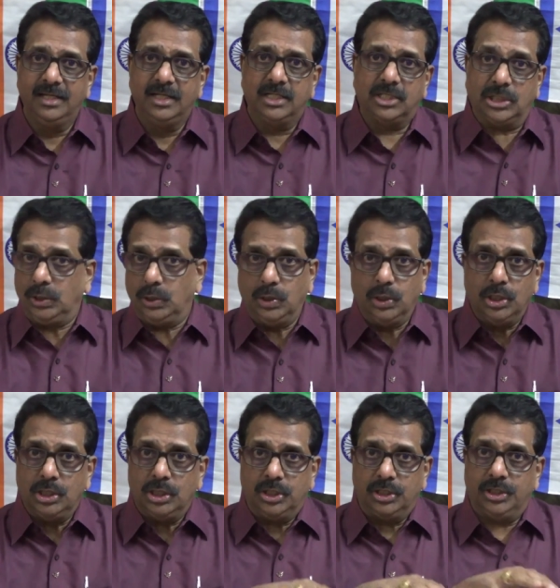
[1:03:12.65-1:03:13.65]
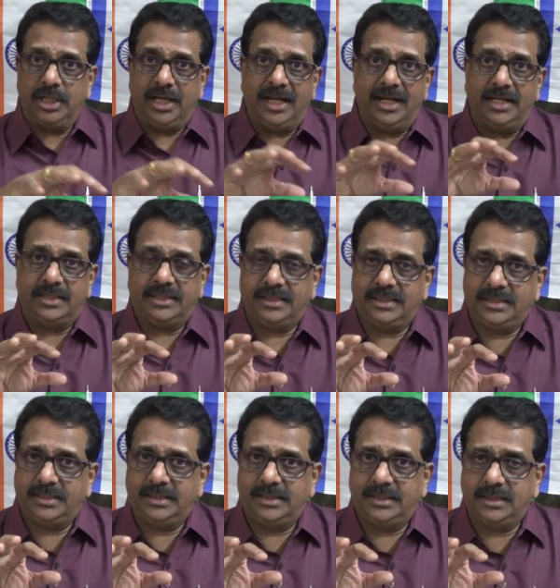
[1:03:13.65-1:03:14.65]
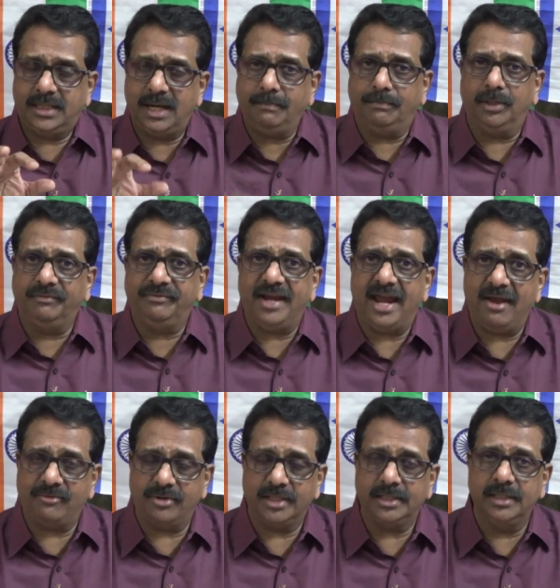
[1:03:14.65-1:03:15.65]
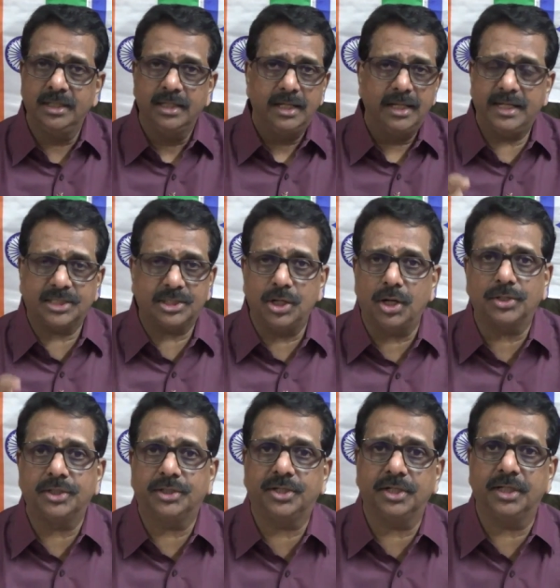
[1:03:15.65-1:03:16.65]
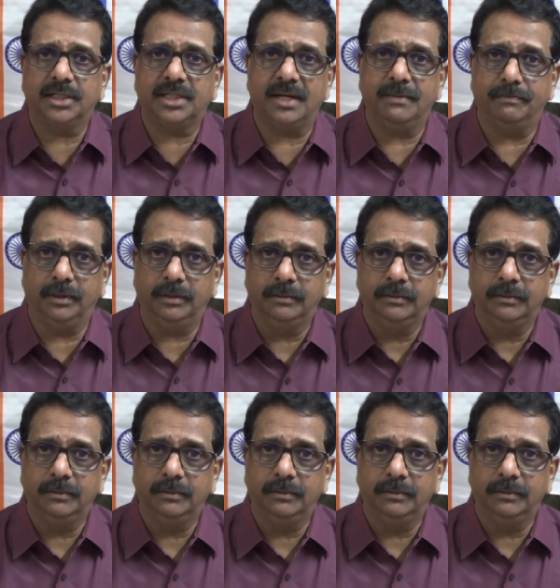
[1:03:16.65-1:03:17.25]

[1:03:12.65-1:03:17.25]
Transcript: So the temple of Herod is not the third temple.